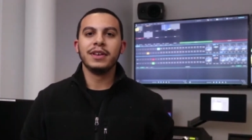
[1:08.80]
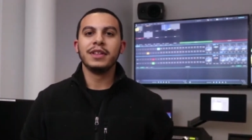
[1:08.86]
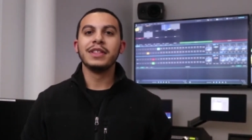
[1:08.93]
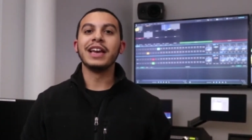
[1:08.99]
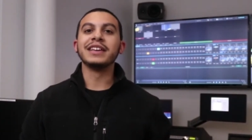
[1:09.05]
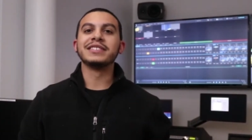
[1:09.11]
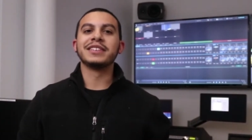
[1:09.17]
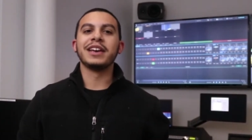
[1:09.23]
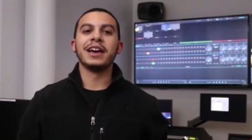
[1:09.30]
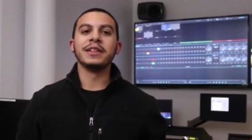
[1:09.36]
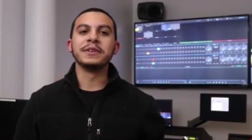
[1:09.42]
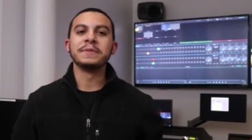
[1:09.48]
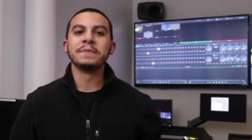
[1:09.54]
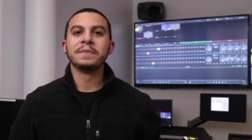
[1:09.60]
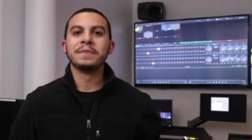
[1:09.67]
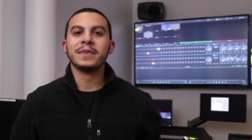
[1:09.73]
Thanks,
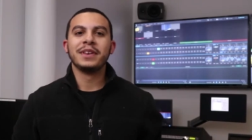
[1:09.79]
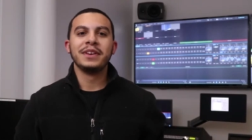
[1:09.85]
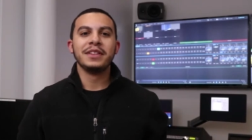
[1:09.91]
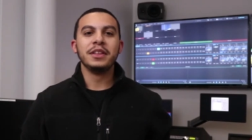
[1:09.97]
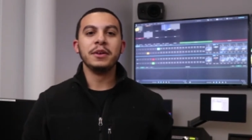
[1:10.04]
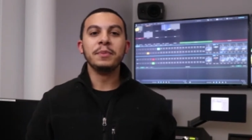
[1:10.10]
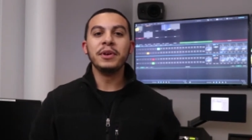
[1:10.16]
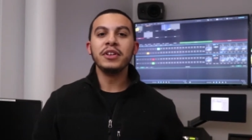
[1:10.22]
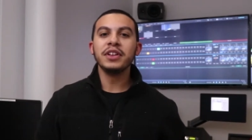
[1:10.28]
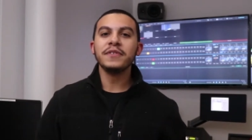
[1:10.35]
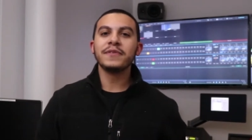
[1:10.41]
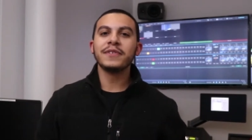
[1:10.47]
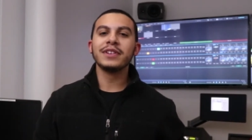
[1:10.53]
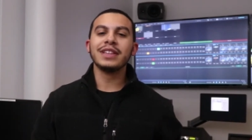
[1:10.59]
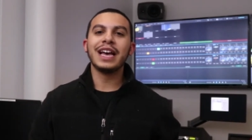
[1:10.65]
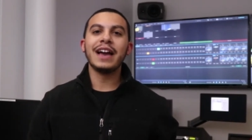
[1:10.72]
Tyler. The ability
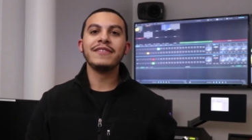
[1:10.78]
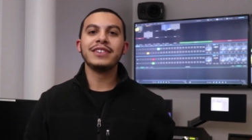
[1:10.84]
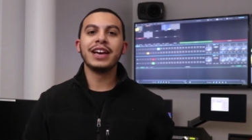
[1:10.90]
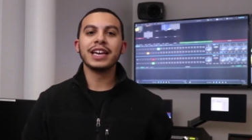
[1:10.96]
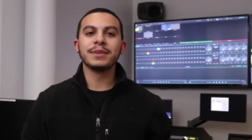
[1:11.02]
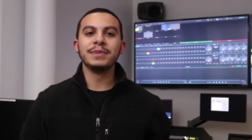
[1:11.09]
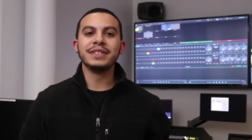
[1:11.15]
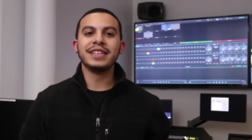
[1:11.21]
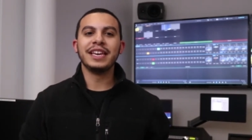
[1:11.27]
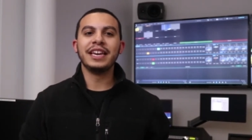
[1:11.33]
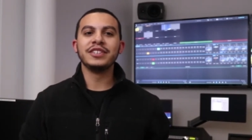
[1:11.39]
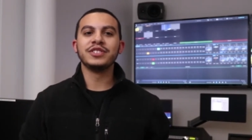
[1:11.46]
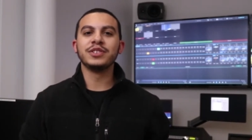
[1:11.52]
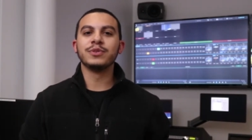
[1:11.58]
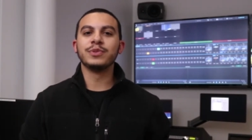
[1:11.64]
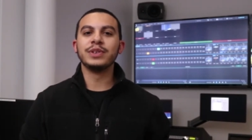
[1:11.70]
for live
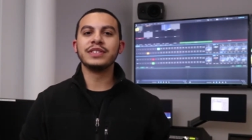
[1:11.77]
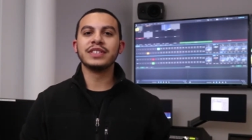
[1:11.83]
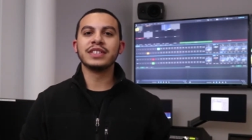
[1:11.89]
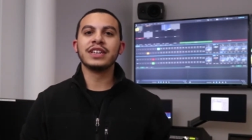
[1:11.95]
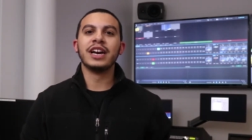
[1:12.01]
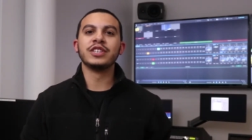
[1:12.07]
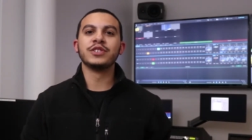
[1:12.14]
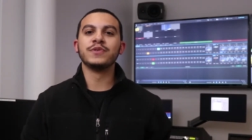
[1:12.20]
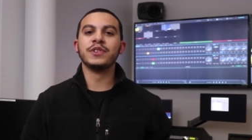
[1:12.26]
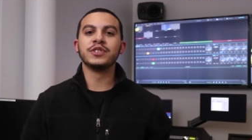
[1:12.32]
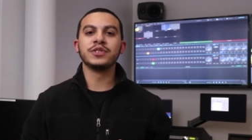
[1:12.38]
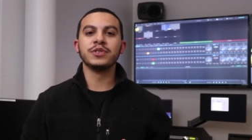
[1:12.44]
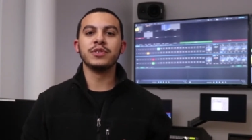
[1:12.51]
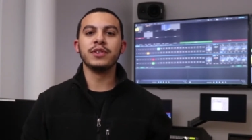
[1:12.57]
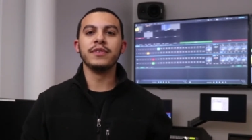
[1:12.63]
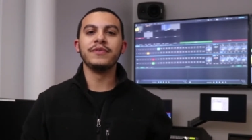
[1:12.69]
documentation of recent
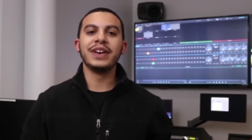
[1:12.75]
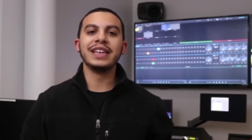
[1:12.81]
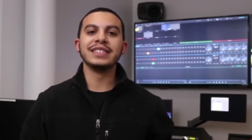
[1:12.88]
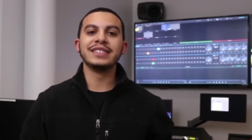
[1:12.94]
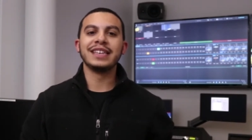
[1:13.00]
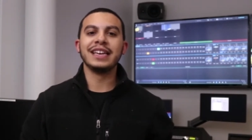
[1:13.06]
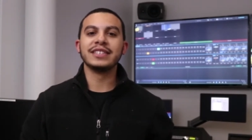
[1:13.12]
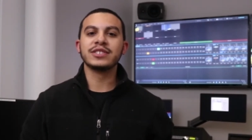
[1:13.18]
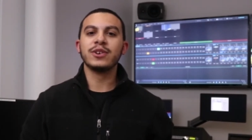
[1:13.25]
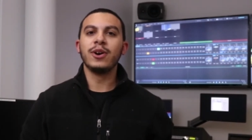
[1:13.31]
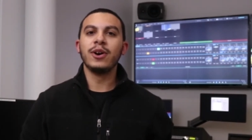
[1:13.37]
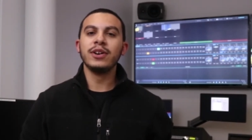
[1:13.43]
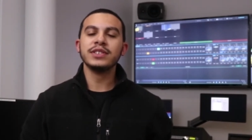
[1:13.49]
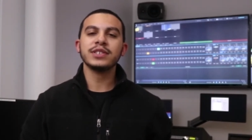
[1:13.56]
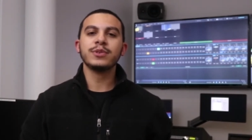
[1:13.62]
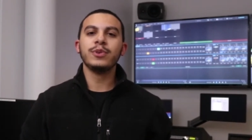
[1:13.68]
controversial events has
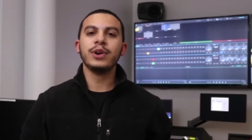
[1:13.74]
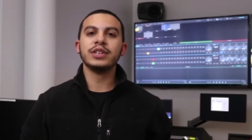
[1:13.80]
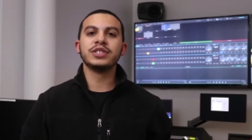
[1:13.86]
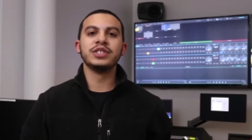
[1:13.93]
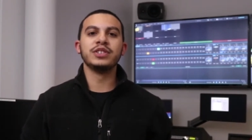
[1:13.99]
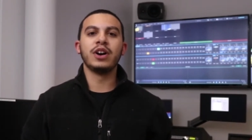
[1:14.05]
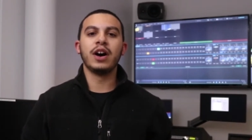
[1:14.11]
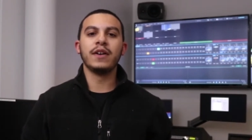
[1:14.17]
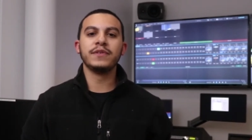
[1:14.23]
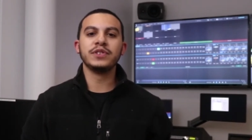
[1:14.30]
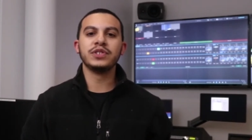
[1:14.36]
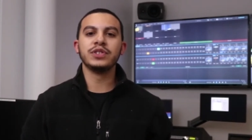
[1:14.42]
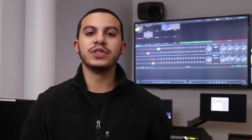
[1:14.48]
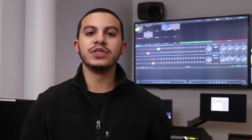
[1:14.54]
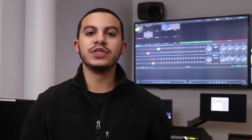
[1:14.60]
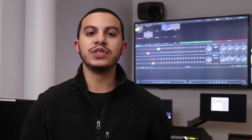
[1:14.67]
called into question
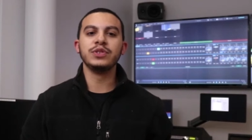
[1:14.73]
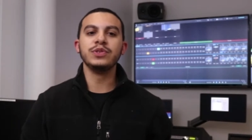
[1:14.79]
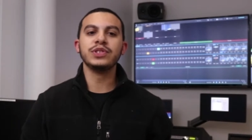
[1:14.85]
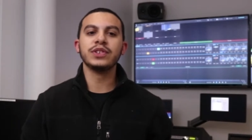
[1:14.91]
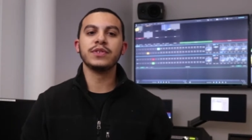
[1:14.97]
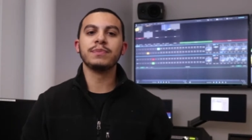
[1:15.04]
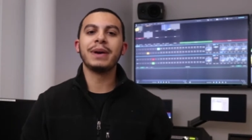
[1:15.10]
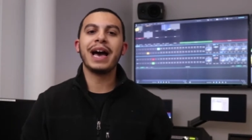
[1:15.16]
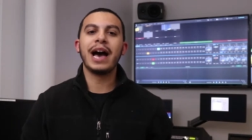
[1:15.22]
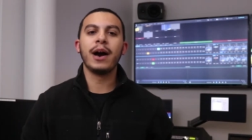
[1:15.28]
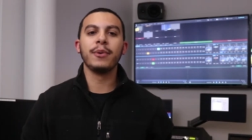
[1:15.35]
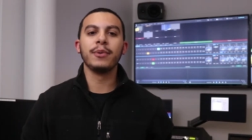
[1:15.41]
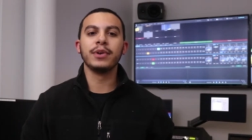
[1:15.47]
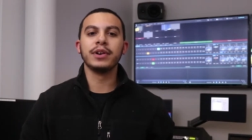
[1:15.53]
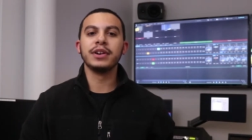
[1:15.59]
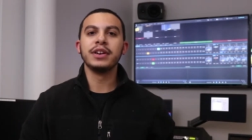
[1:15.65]
officers' use of
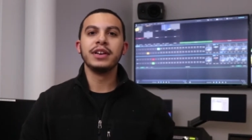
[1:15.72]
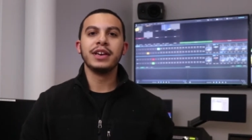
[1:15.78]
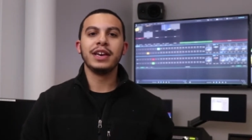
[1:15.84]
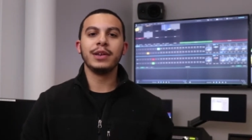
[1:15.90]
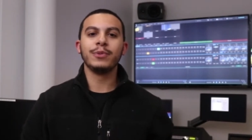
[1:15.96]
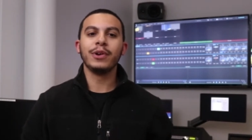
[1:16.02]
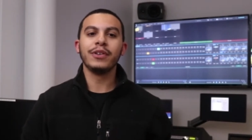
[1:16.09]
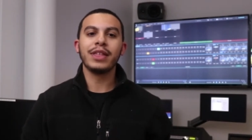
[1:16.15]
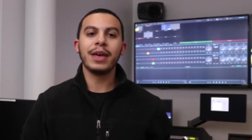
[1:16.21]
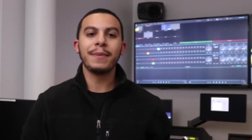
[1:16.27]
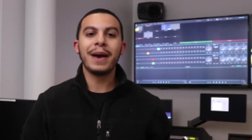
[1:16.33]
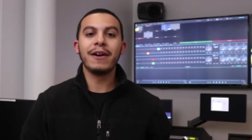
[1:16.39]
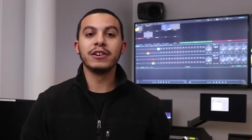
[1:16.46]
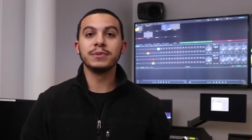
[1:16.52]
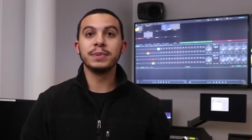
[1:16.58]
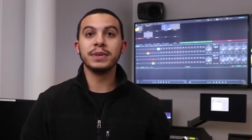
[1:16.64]
power and whether that
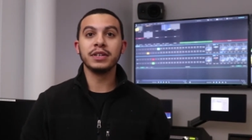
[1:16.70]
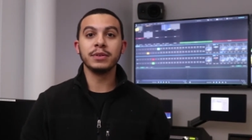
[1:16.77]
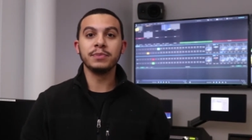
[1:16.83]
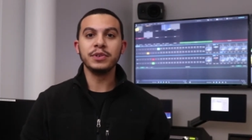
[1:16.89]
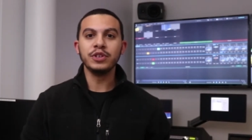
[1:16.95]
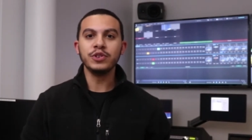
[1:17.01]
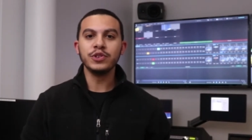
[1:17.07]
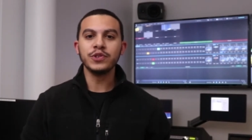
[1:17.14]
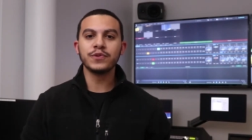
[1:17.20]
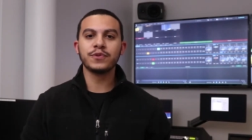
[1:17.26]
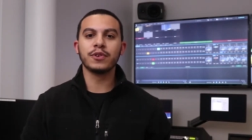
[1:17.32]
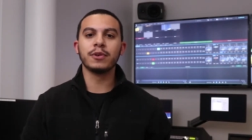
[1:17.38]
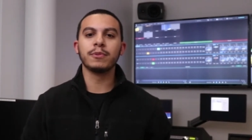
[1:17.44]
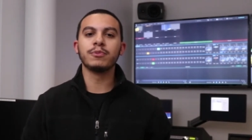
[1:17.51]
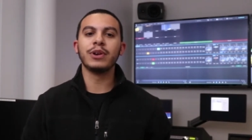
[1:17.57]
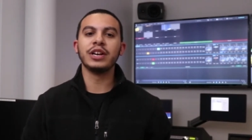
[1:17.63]
power is being abused
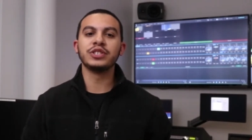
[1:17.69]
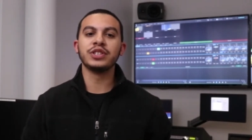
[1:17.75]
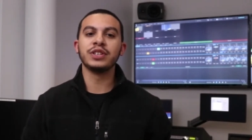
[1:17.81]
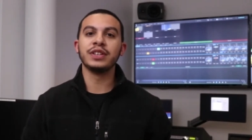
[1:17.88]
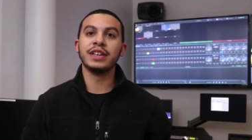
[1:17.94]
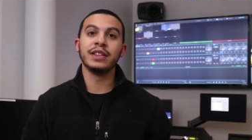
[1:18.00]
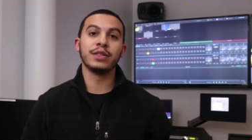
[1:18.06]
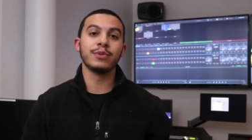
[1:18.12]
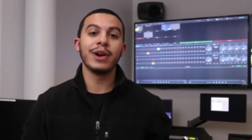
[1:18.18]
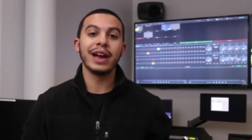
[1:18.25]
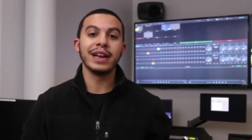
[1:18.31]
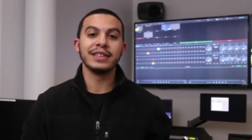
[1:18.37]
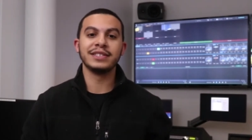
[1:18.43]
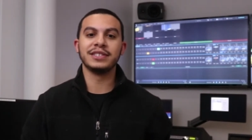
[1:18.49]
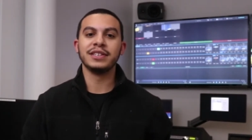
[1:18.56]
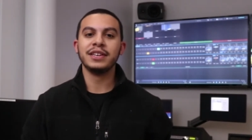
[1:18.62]
for oppression and
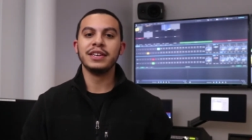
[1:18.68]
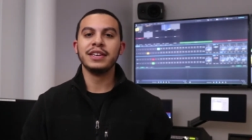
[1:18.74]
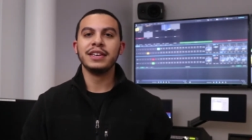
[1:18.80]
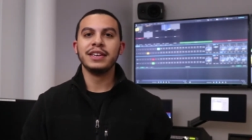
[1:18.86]
threats.